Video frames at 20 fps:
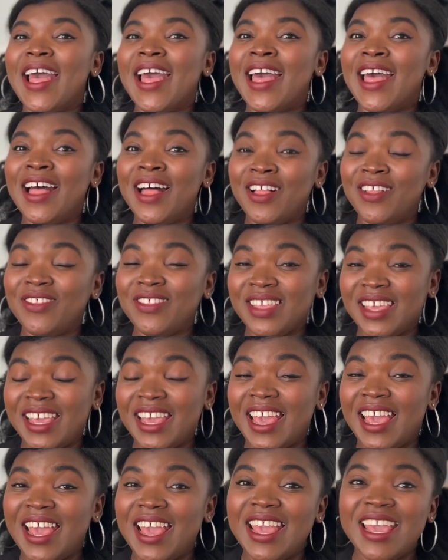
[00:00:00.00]

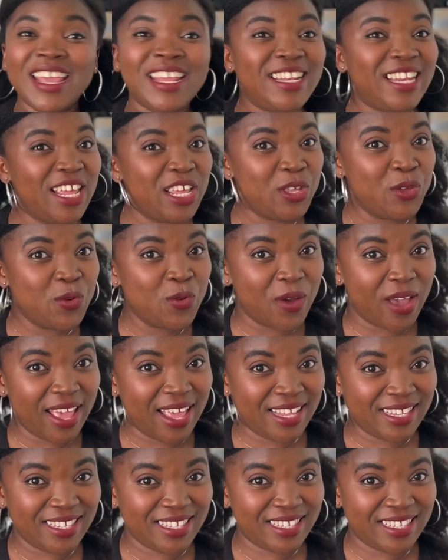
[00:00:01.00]
healthcare in the
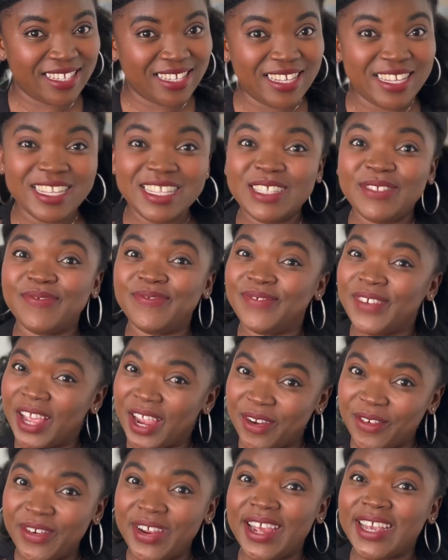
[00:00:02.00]
US is
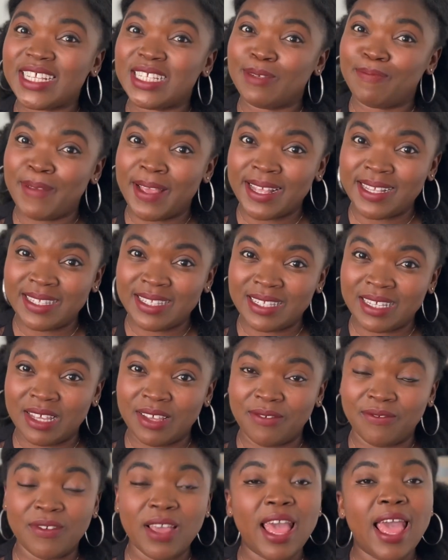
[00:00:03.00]
very
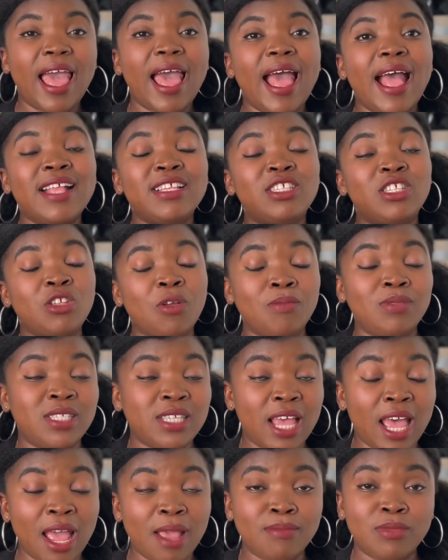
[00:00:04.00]
expensive, and
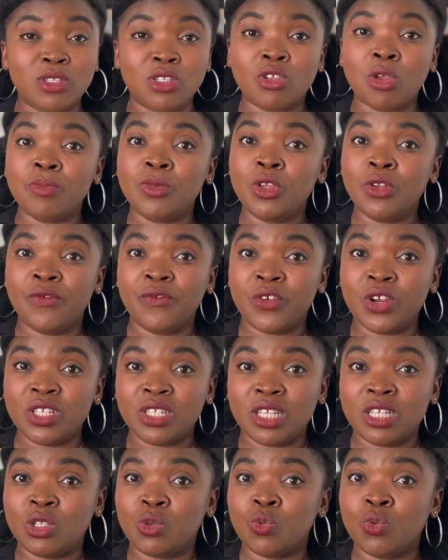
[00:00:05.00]
sometimes some
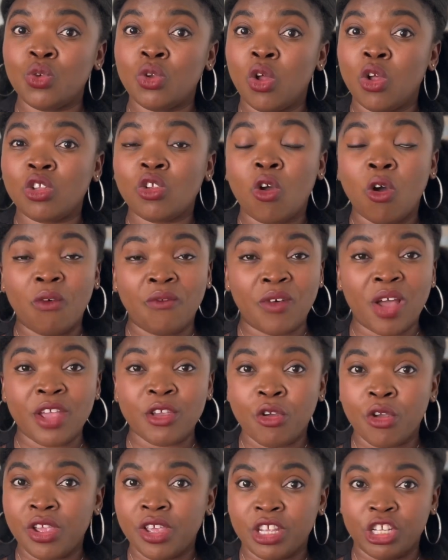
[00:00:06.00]
universities will not cover
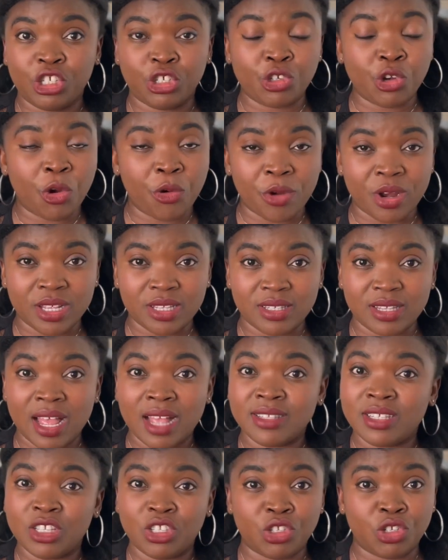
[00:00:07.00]
your insurance
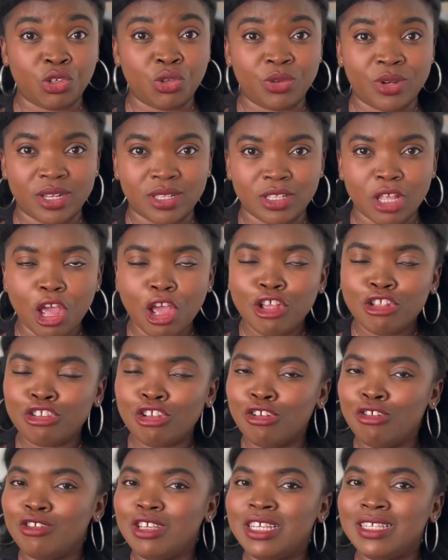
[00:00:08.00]
as a student.
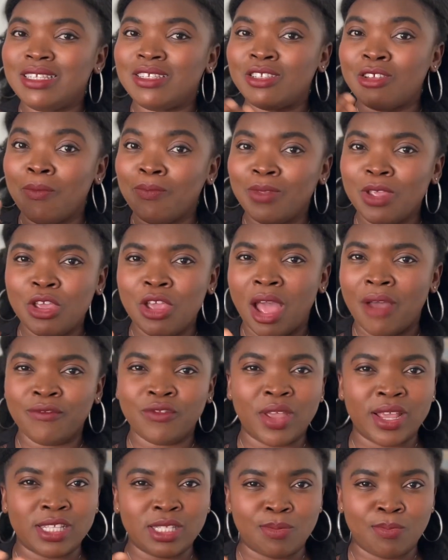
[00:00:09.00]
So it's something you have
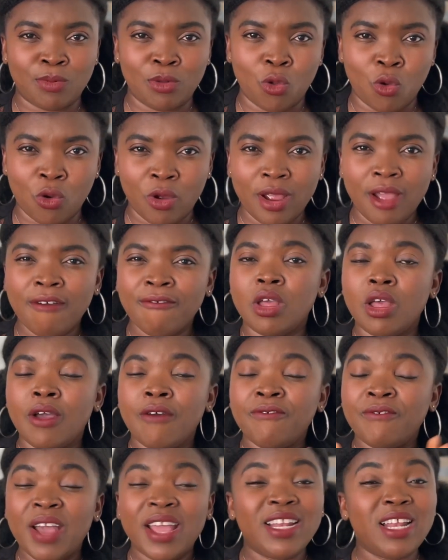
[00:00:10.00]
to explore.
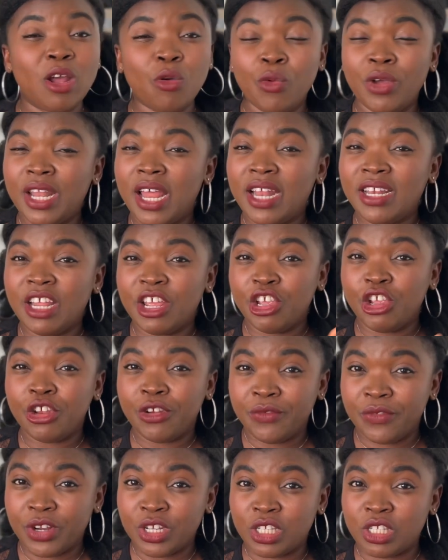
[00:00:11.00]
Find out whether the
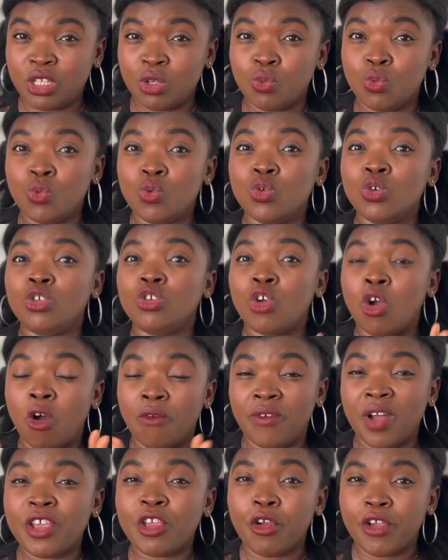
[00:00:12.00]
university would
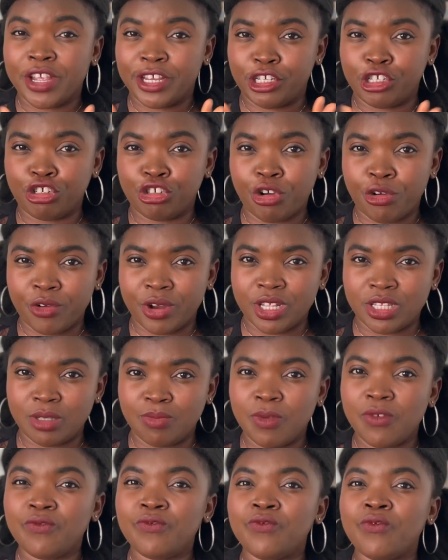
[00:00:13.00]
cover your insurance
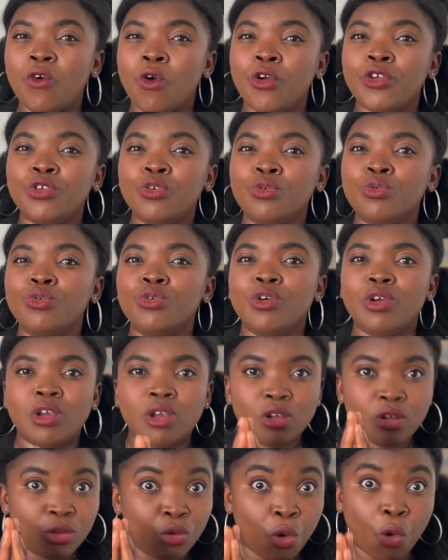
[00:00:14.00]
before you
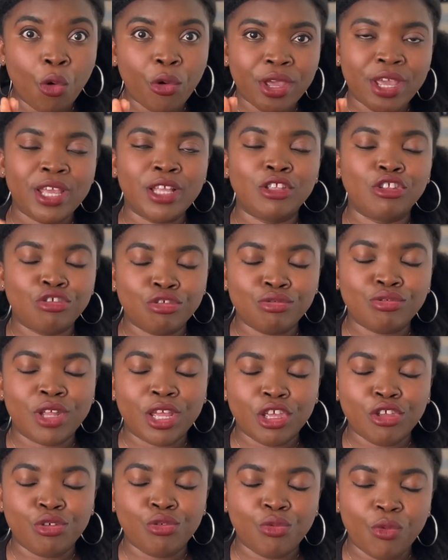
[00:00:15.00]
go into the
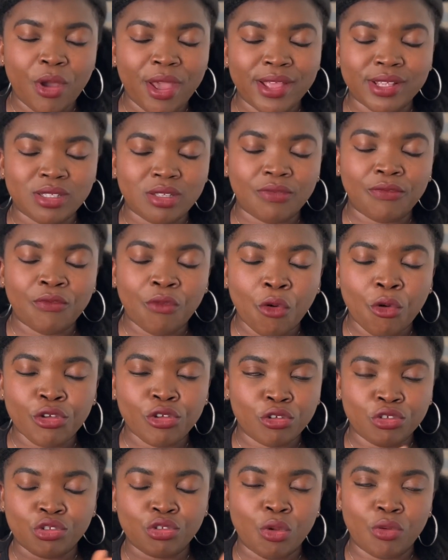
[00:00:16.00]
US for
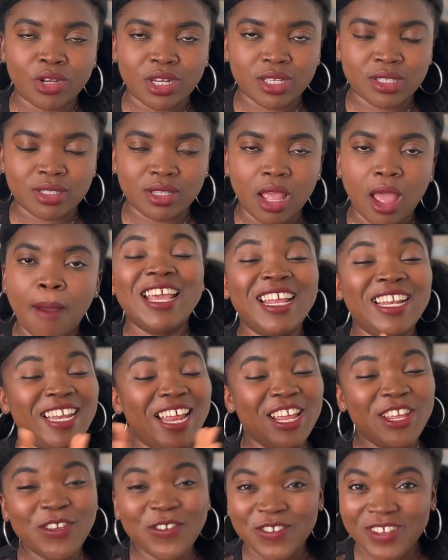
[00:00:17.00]
your studies. In
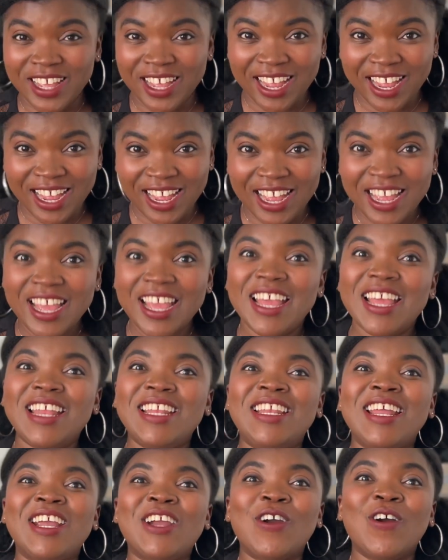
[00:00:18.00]
the UK,
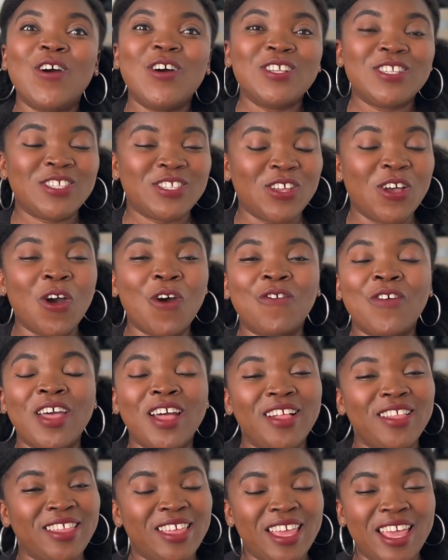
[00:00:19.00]
the cost of
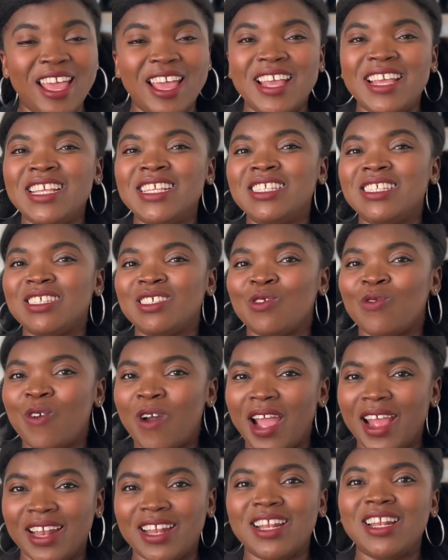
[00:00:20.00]
healthcare is
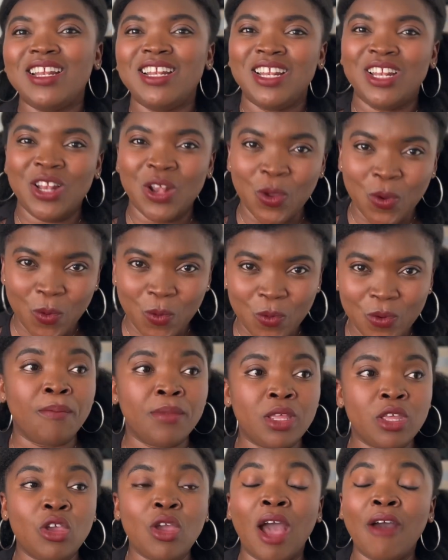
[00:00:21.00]
quite low.
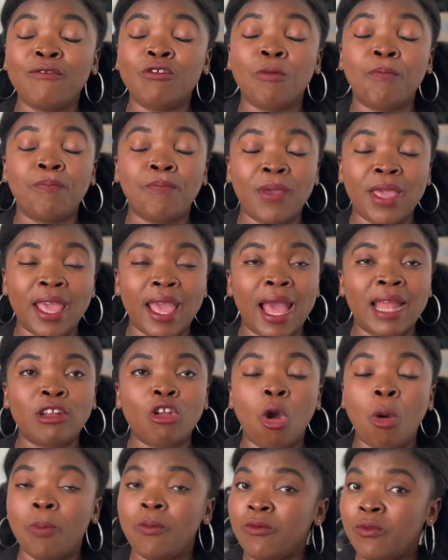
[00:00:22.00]
You have to pay an
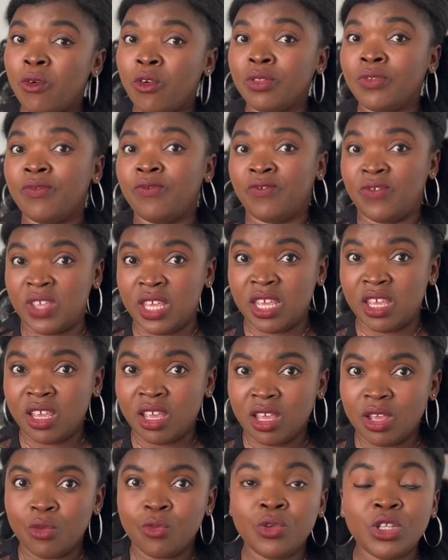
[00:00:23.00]
upfront fee,
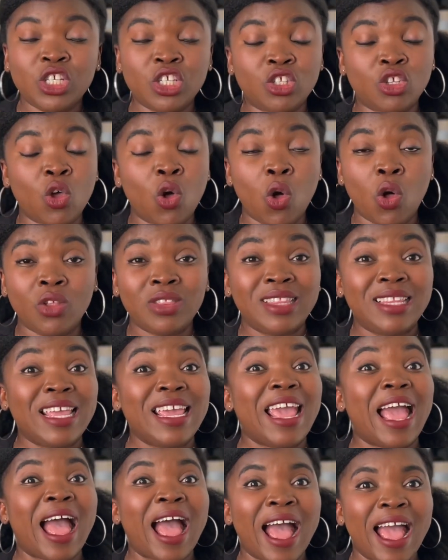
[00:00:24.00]
which is called
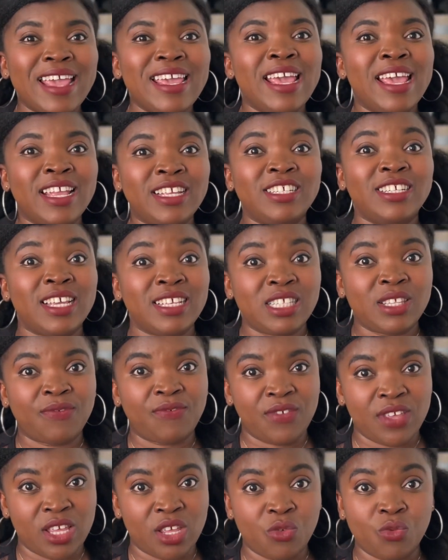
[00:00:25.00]
the IHS
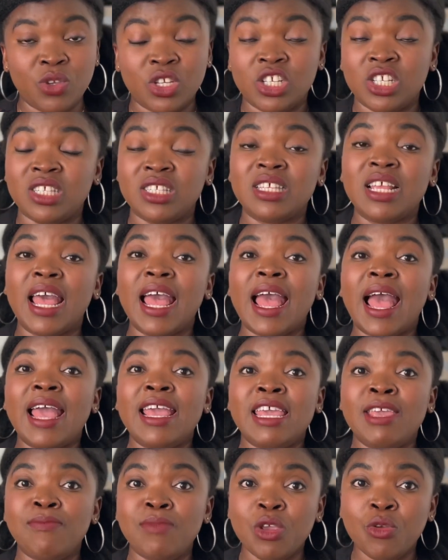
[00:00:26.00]
fee, which is
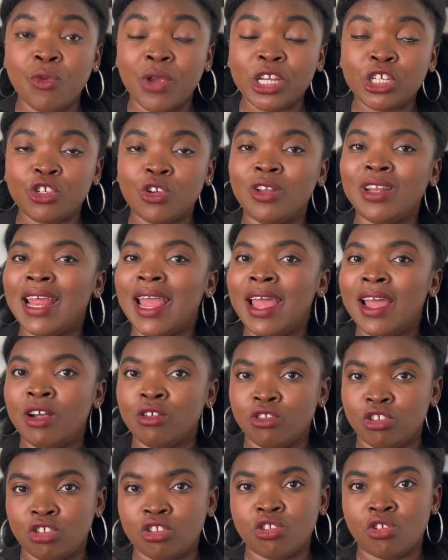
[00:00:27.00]
immigration
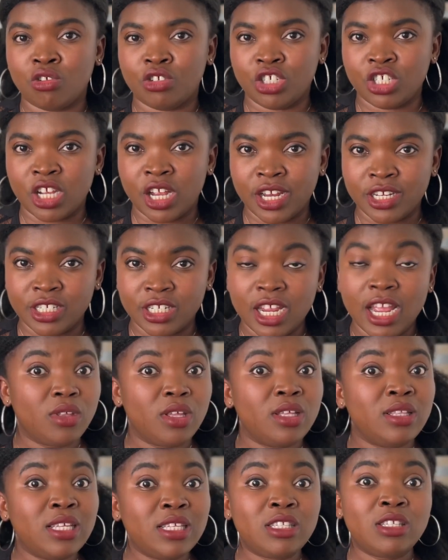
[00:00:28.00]
health surcharge.
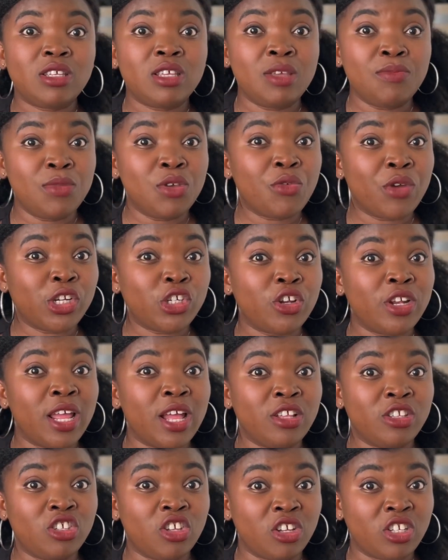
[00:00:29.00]
This immigration
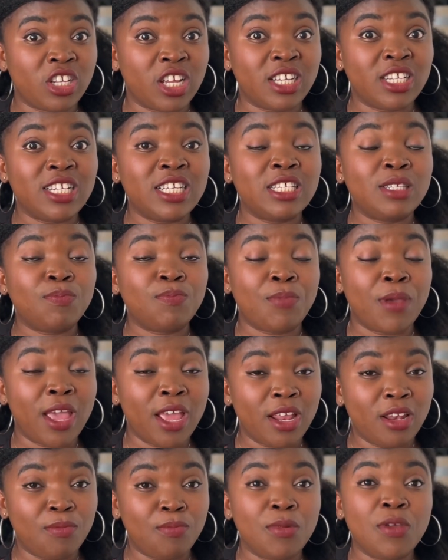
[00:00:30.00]
health surcharge is
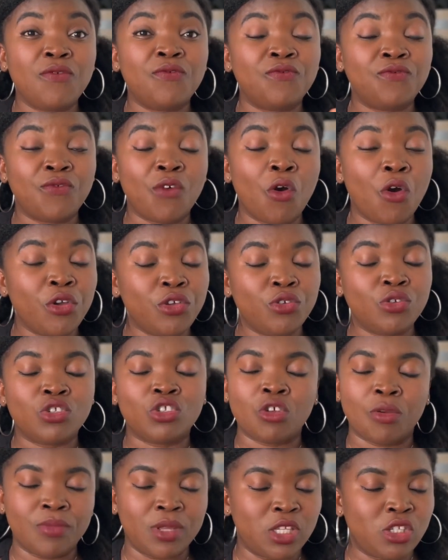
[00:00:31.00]
paid before you
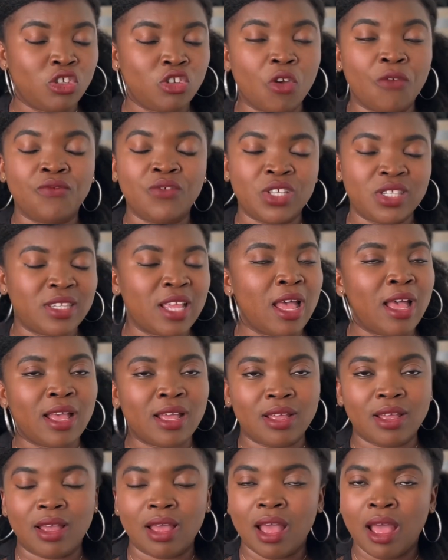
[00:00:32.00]
submit your visa
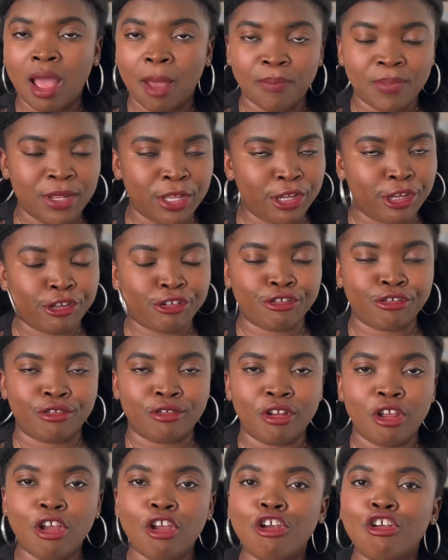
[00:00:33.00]

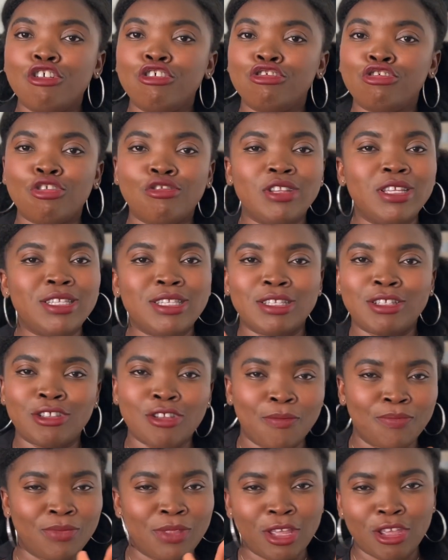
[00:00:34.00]
application. So this is
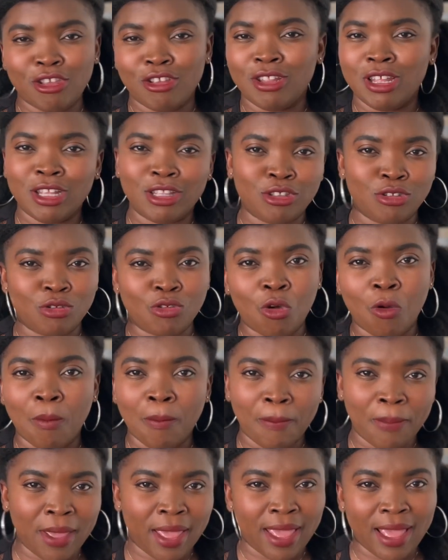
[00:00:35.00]
something you need to
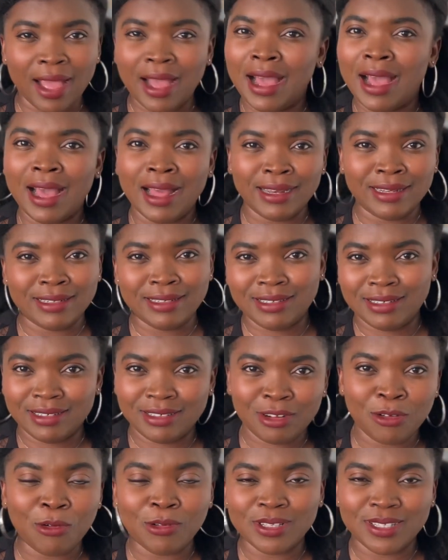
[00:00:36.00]
compare and
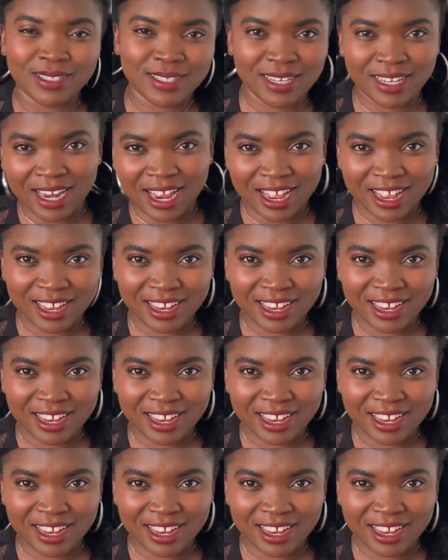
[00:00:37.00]
consider.